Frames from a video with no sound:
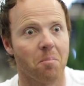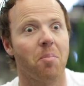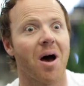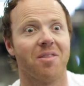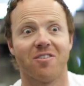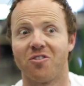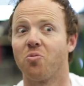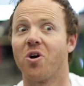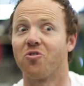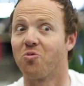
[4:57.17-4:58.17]
but this is
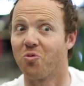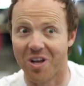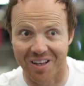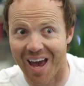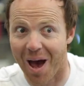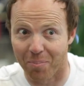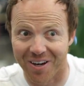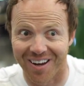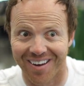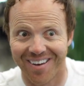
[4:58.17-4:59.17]
what's really happening.